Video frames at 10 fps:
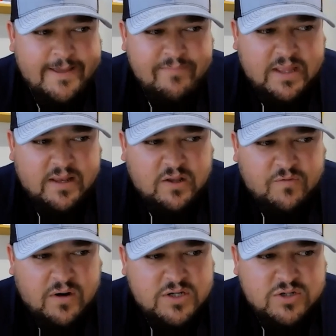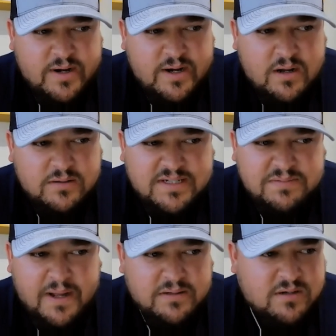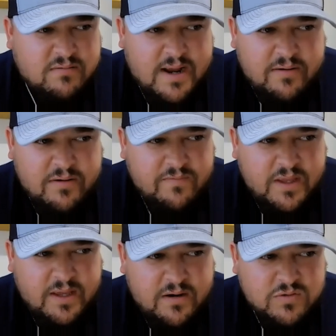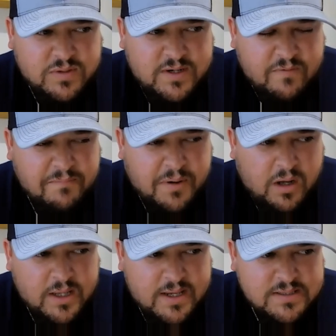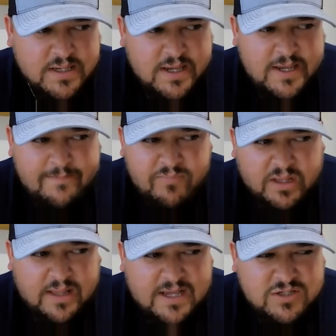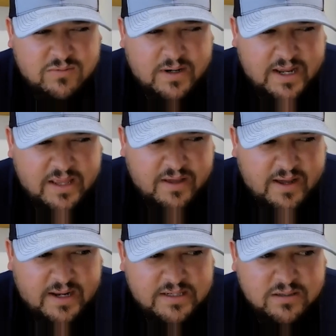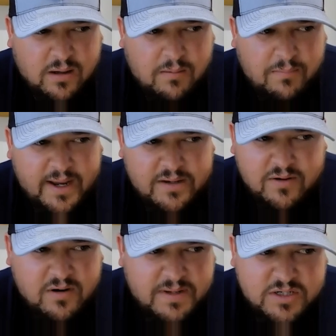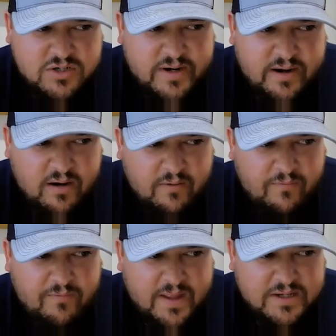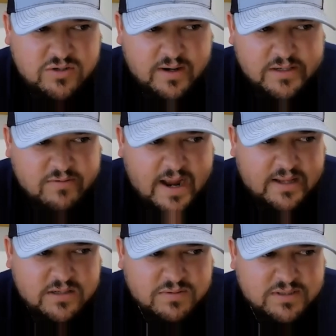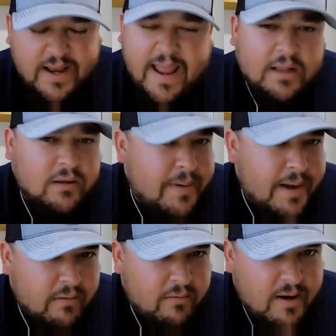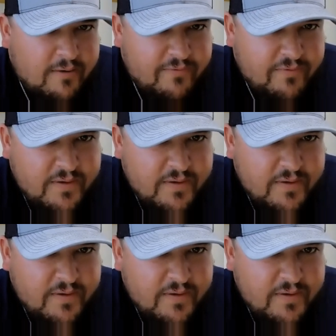And then as far as string goes, he's bounced around over the years with different polys. The last one I thought I saw by a tournament stringer that strung his rackets was like Alu Power Rough.